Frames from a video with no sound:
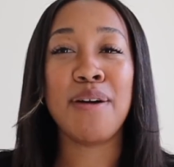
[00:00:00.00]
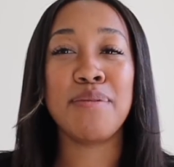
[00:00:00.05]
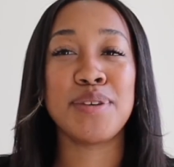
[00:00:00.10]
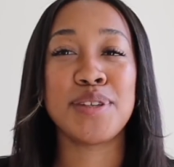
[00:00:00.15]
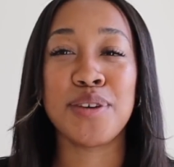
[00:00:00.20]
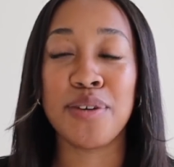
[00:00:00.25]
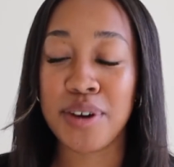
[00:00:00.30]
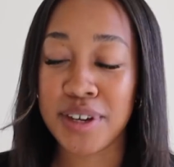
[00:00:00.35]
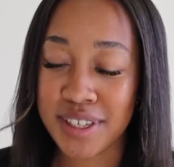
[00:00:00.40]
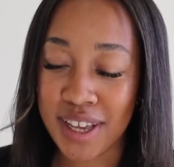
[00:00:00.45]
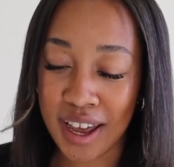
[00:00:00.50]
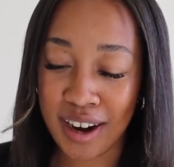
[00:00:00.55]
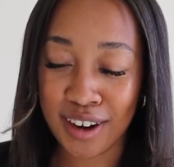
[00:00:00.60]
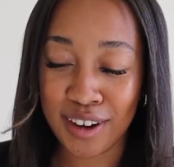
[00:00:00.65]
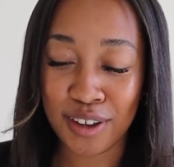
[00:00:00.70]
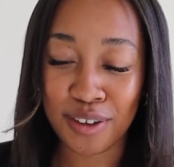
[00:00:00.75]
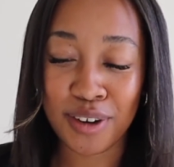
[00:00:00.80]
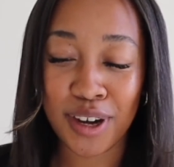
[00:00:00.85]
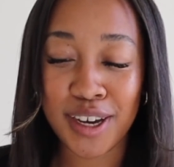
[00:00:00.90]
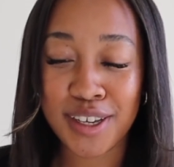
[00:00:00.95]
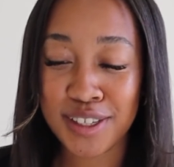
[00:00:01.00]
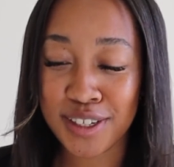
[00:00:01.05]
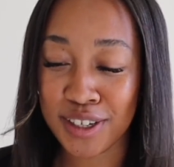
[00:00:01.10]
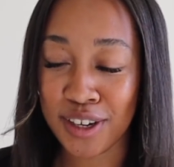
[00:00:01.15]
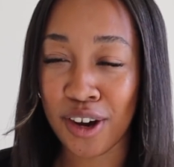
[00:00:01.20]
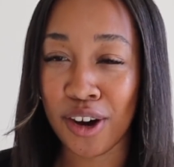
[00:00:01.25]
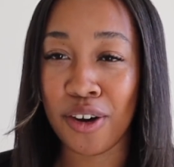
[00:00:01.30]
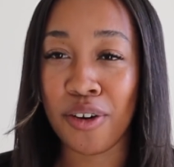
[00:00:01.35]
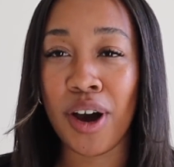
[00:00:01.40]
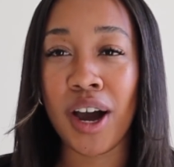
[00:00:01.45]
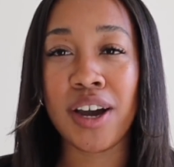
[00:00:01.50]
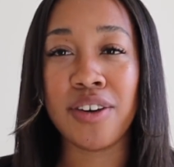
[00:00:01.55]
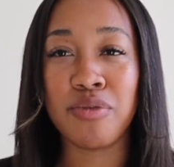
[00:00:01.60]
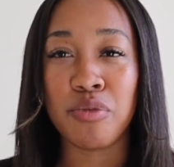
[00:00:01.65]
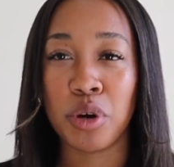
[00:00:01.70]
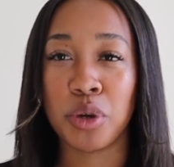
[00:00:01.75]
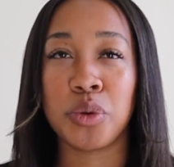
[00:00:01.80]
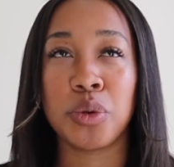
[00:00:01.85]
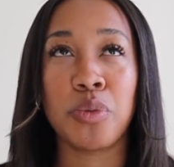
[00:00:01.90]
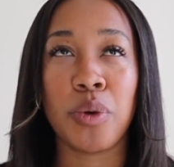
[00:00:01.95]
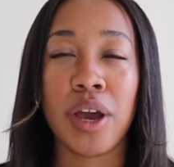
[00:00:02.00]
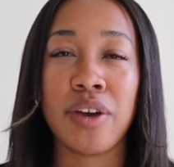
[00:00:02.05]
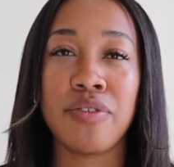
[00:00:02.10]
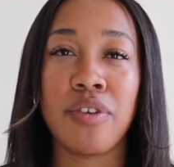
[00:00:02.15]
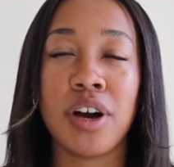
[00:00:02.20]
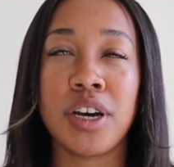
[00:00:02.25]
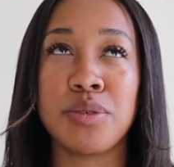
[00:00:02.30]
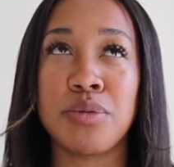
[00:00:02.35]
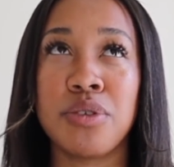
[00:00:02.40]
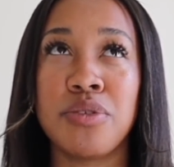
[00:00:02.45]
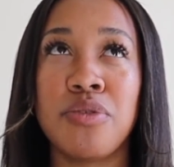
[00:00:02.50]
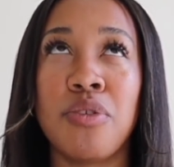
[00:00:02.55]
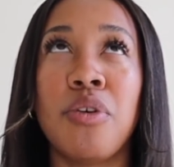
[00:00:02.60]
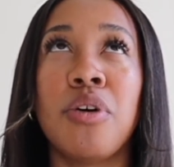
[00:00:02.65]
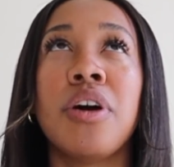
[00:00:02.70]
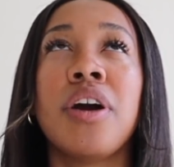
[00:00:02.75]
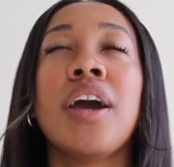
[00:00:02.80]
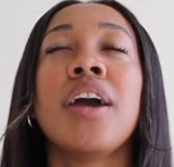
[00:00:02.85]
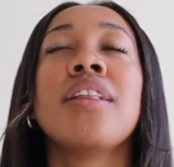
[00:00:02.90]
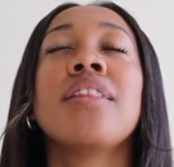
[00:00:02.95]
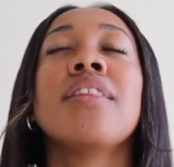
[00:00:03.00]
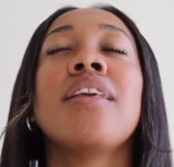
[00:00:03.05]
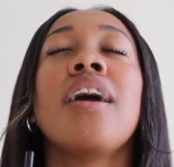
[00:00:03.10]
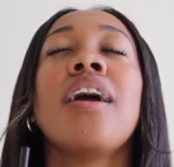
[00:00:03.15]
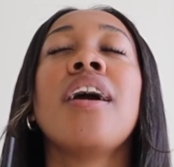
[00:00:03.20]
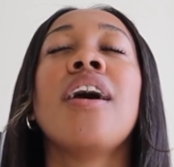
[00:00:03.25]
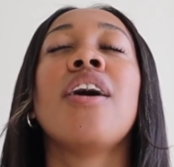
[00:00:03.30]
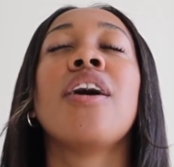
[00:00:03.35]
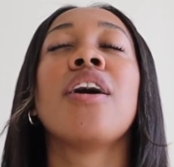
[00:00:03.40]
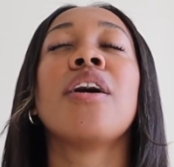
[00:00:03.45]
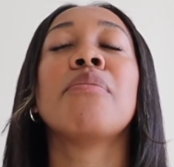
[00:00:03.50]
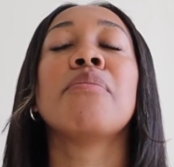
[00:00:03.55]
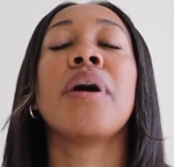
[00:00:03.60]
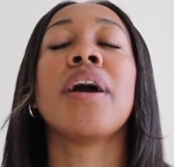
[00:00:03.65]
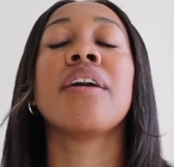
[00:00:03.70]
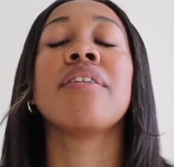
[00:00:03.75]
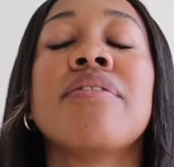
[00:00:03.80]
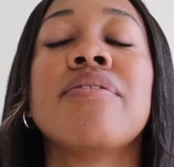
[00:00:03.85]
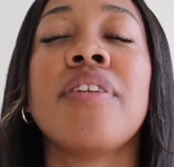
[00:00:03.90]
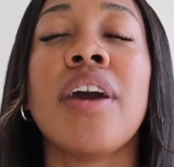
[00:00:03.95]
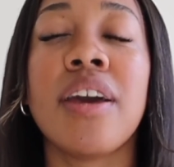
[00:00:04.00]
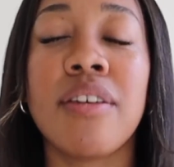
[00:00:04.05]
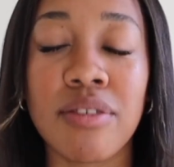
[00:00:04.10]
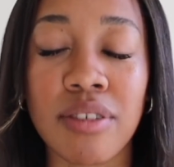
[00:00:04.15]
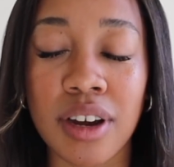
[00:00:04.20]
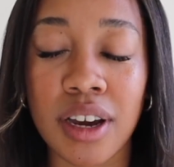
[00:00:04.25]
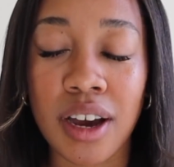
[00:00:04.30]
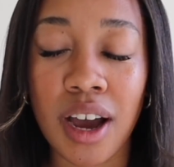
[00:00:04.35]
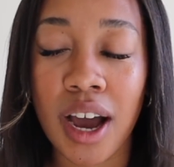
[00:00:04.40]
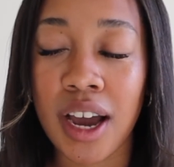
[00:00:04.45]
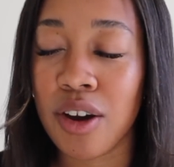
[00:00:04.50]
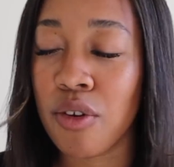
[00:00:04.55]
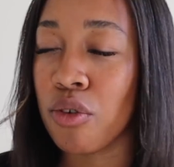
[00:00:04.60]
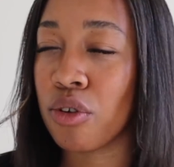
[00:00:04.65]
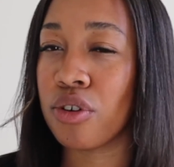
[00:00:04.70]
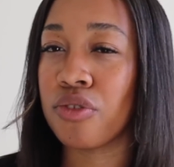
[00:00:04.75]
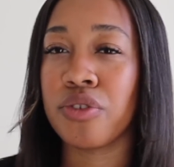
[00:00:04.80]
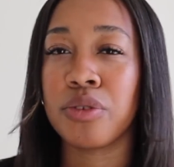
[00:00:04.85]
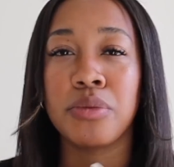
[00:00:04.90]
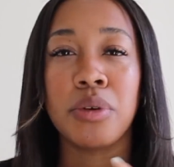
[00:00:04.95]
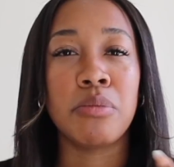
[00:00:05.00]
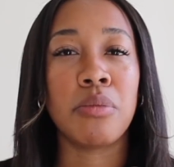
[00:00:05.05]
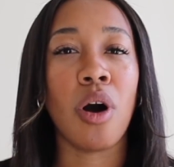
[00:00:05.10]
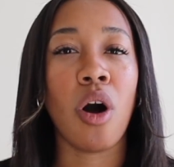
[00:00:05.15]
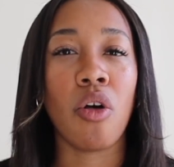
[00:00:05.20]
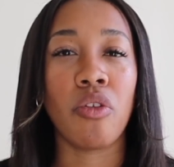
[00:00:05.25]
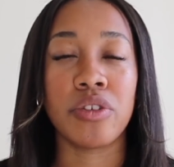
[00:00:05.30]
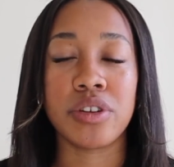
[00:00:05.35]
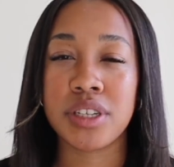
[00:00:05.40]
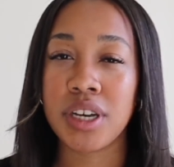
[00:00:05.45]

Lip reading: I'm so excited. You guys know I've worked with White Fox before and they are my favorite. I order from them all the